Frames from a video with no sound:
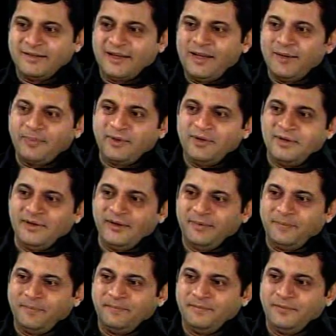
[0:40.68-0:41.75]
to keep
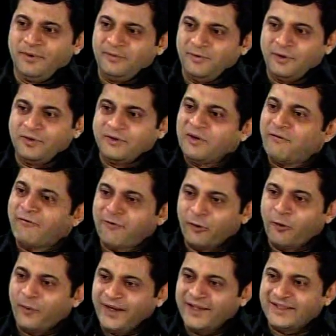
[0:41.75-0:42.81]
the
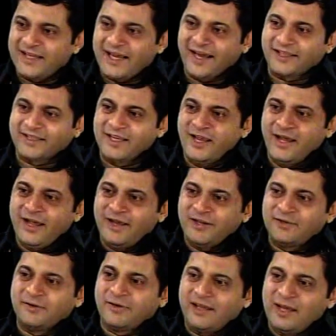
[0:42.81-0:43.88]
flow intact,
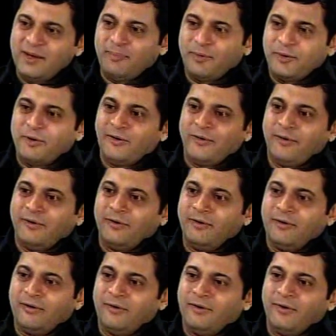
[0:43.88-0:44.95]
to keep
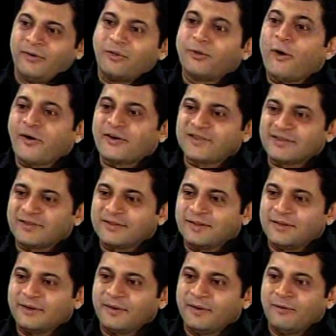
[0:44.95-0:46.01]
your thoughts
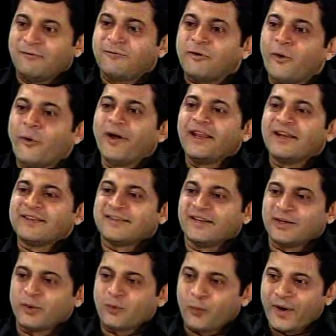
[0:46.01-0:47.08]
flowing in a
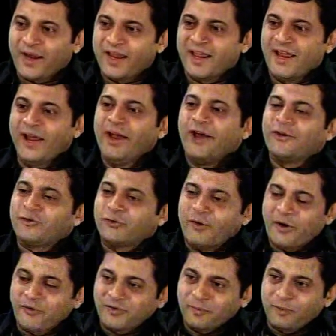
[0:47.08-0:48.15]
certain way
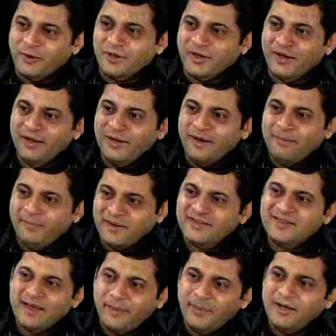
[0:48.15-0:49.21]
throughout the book,
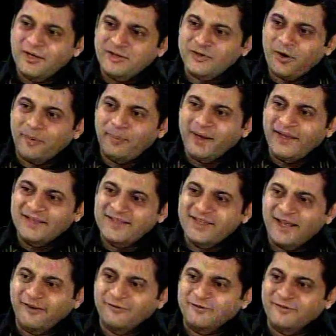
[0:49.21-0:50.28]
must have been a job by
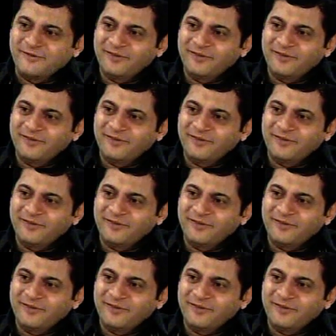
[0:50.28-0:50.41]
itself.